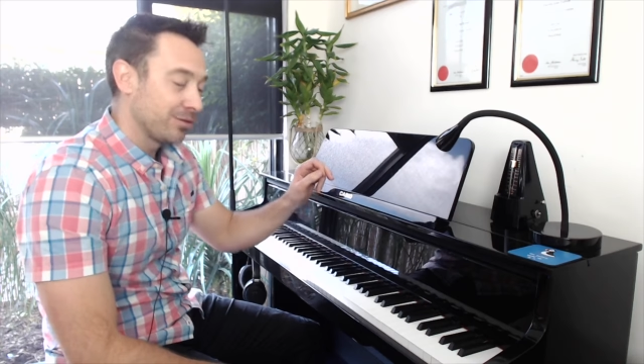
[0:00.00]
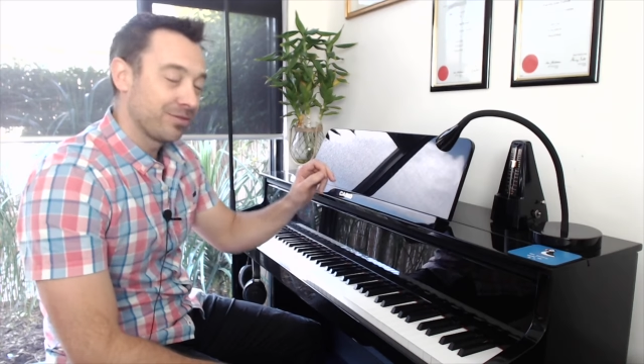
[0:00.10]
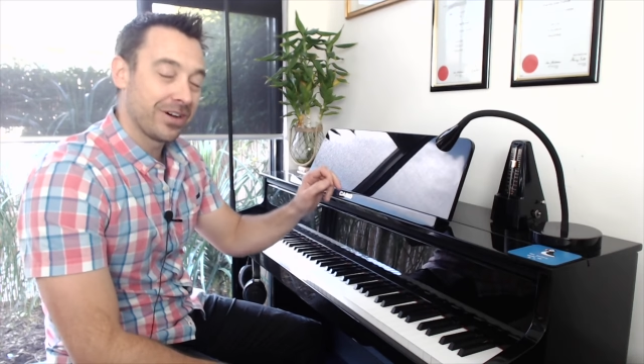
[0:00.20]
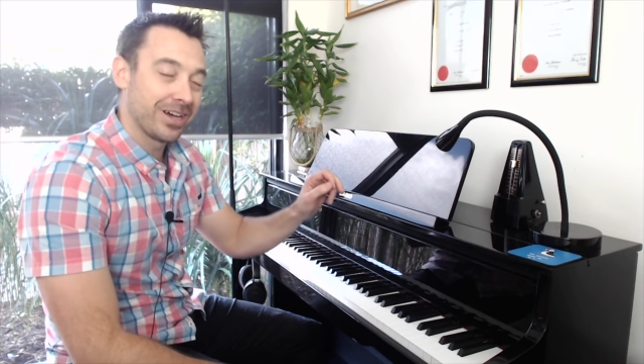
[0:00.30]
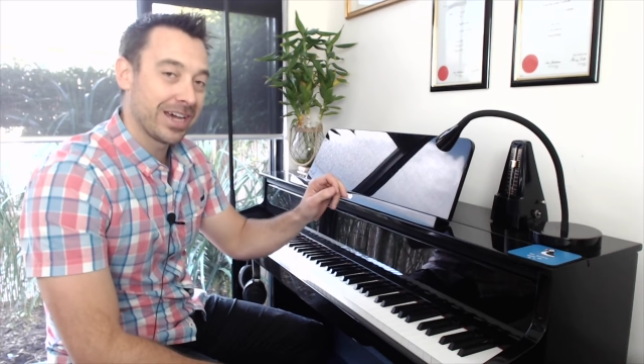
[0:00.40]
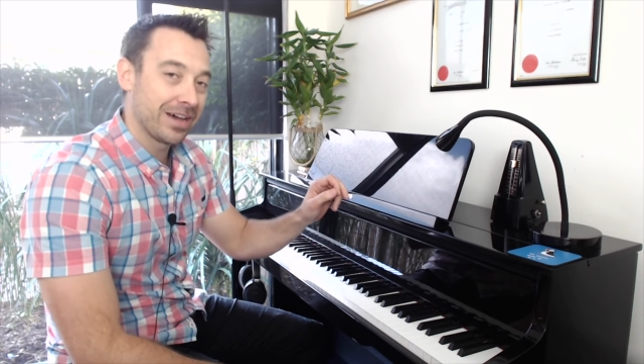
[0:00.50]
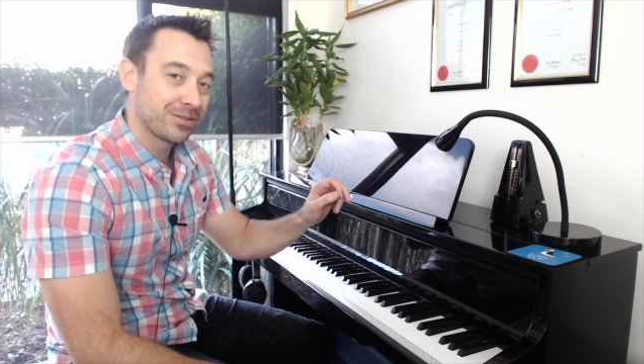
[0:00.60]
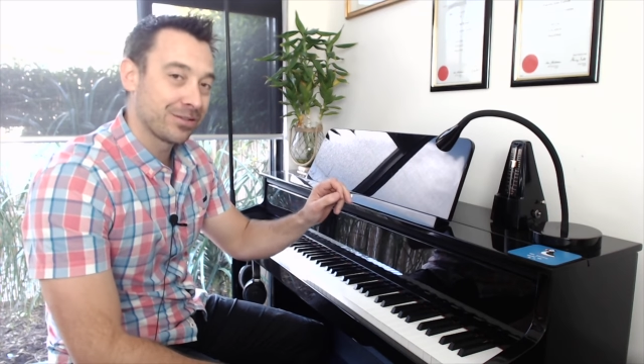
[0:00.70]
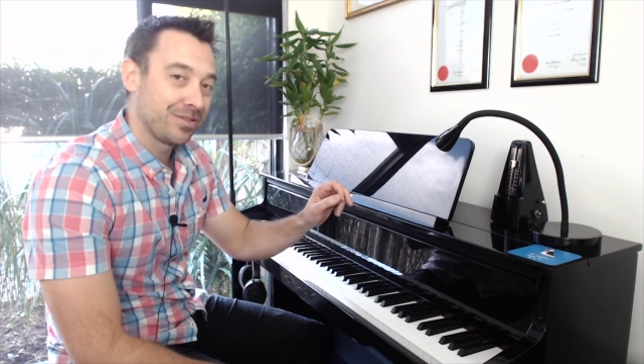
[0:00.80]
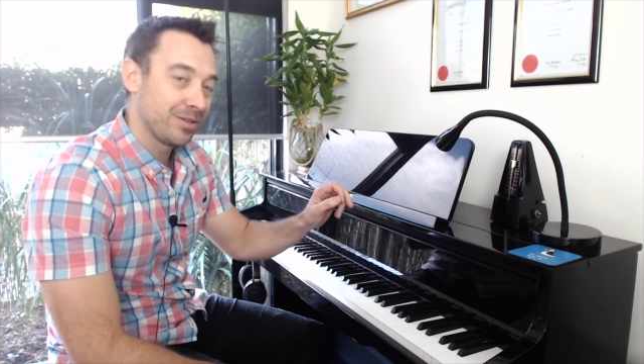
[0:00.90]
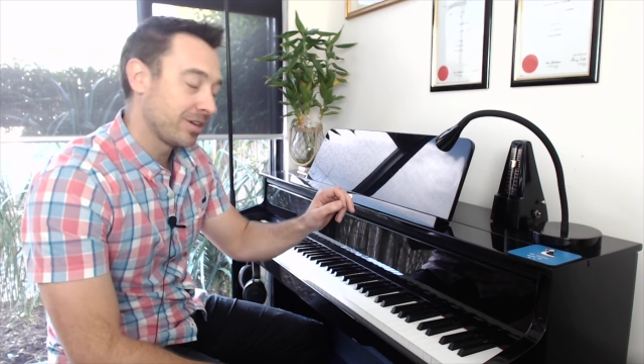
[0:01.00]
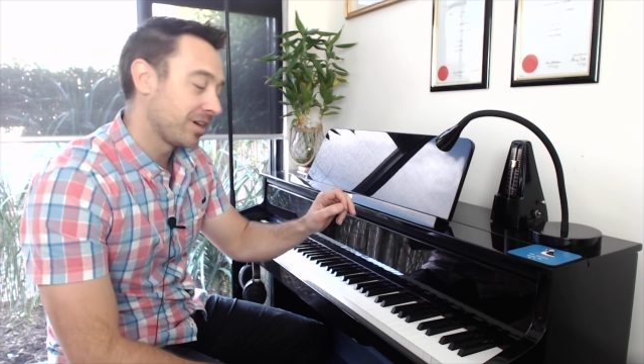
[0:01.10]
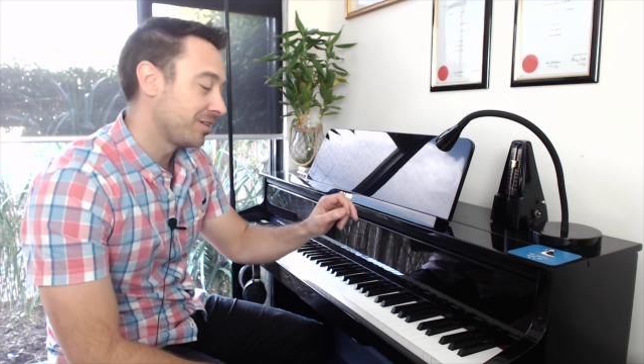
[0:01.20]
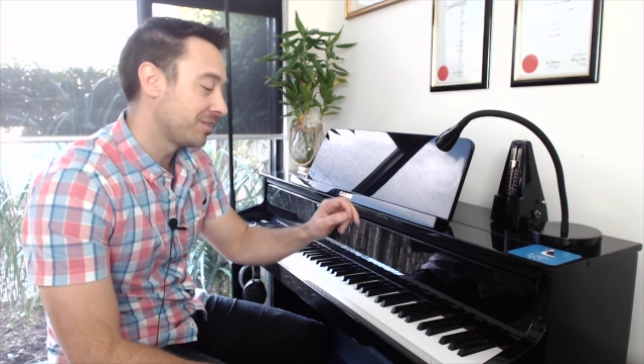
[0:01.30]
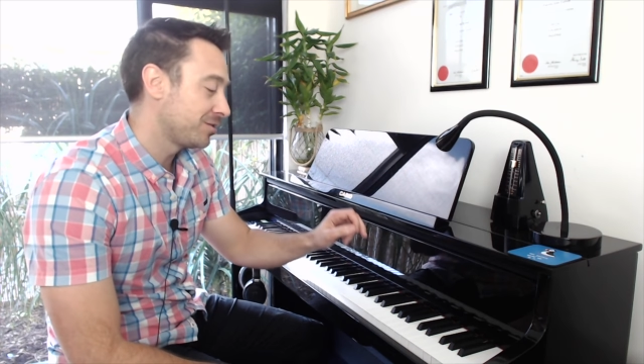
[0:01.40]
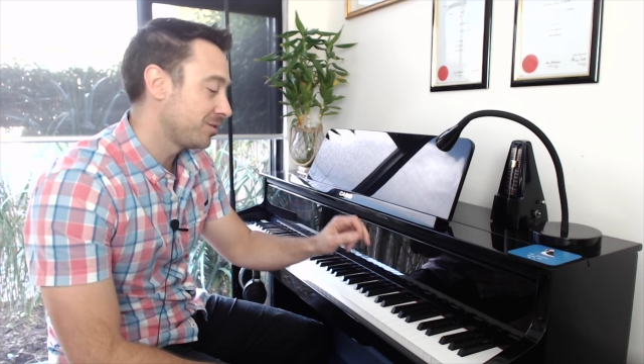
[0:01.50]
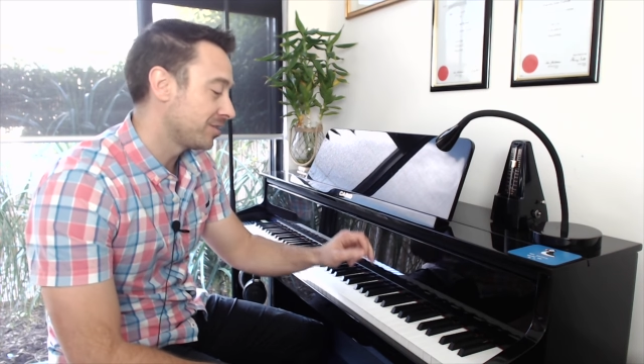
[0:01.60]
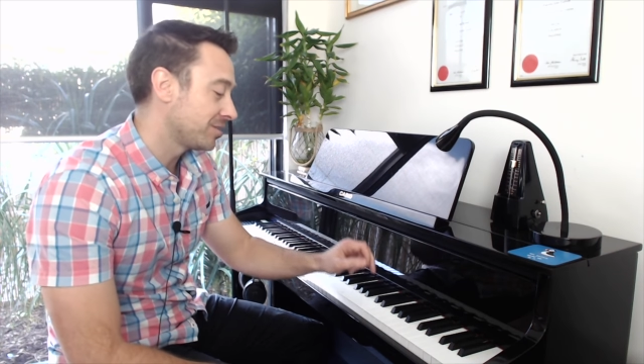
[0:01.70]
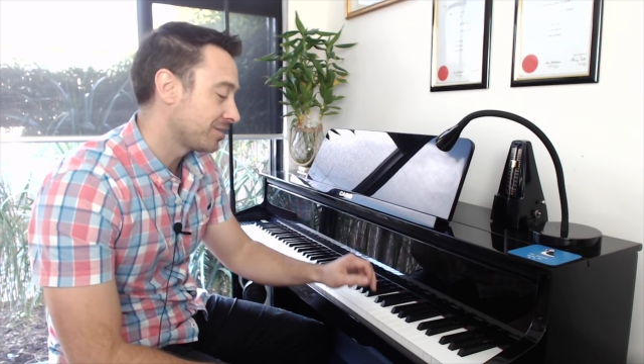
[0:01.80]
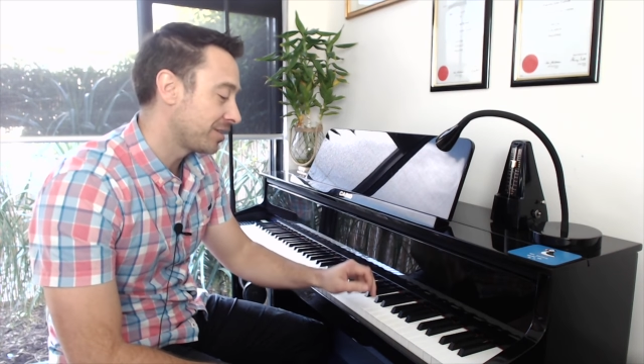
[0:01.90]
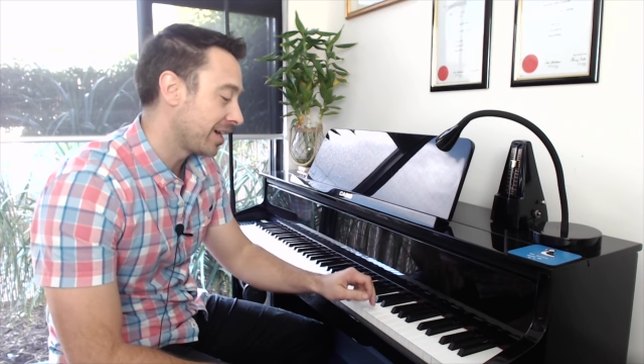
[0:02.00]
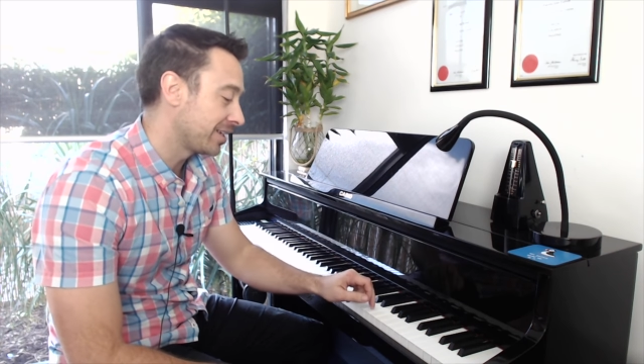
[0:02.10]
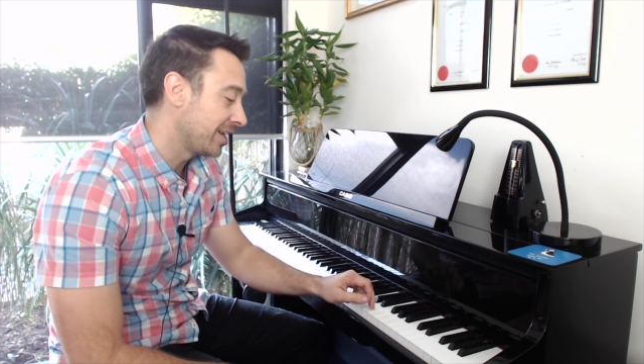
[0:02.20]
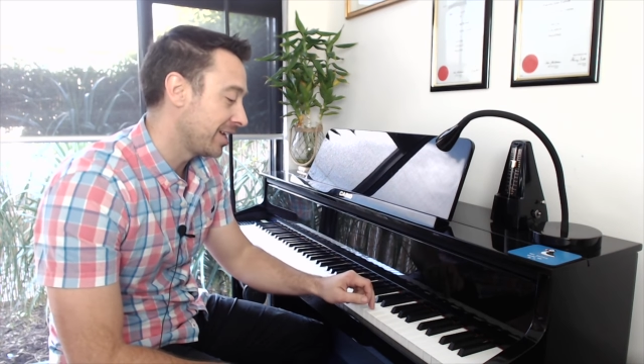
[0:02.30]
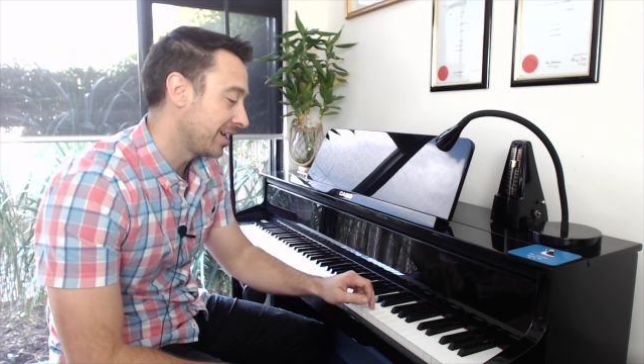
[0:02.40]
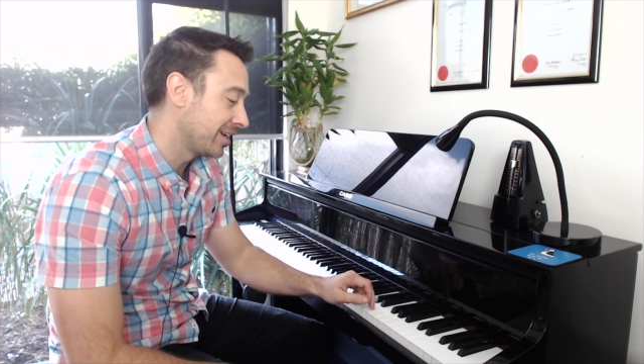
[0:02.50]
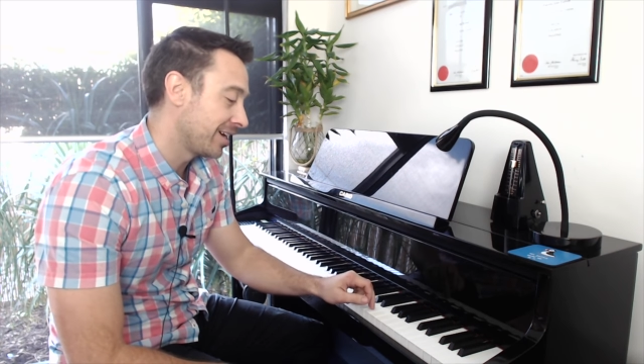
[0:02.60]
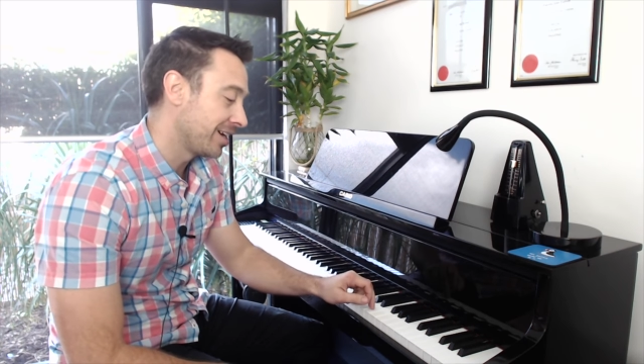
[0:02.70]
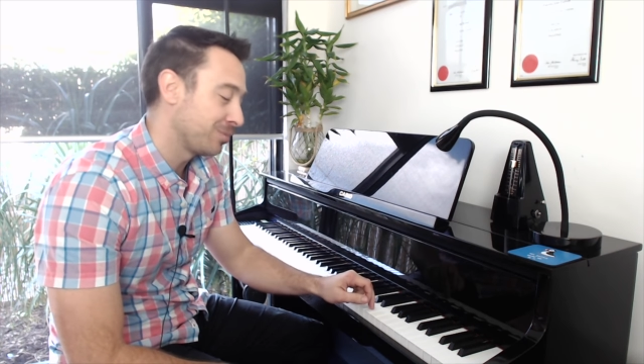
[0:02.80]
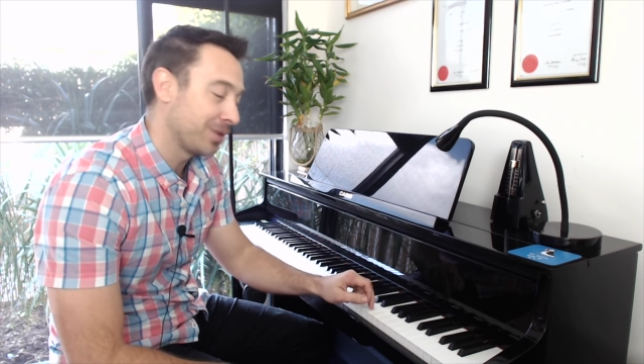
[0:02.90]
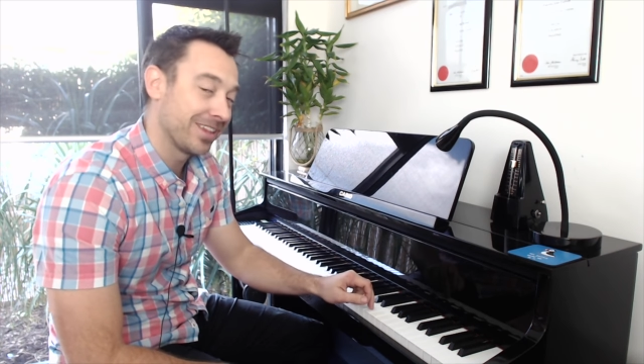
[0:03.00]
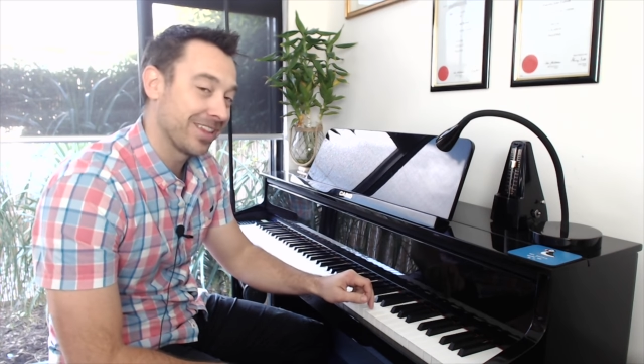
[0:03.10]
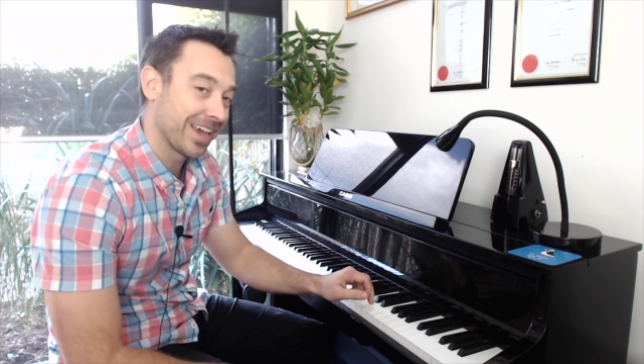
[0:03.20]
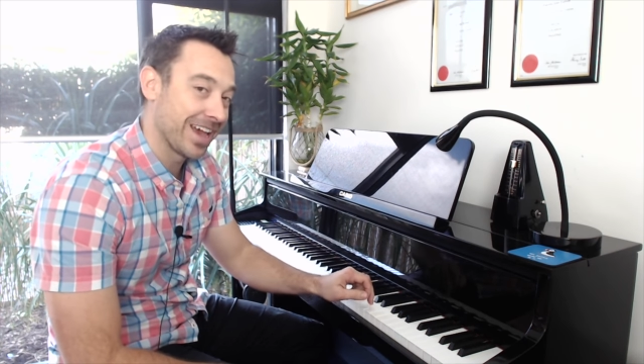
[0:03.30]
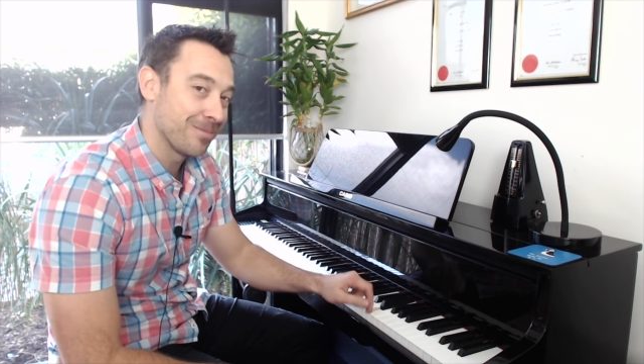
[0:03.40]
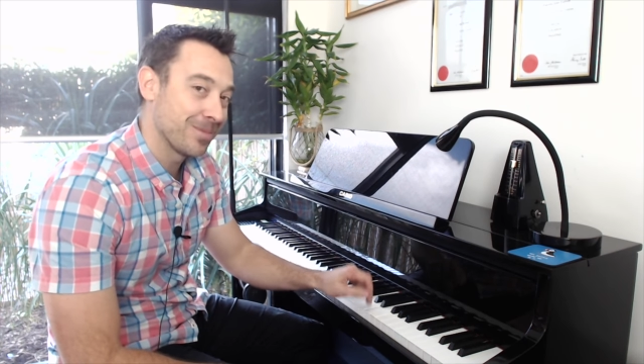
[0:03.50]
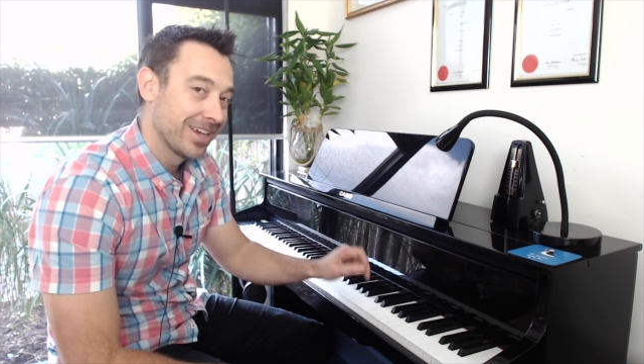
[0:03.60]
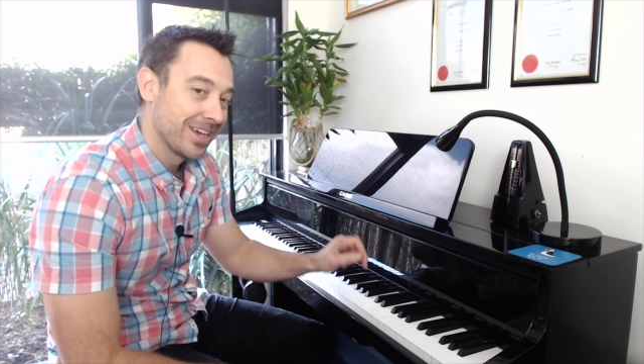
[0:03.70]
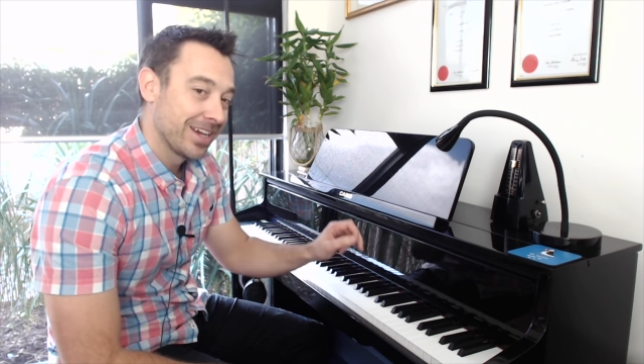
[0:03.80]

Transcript: and you'll find after a few goes, students start getting playing the game,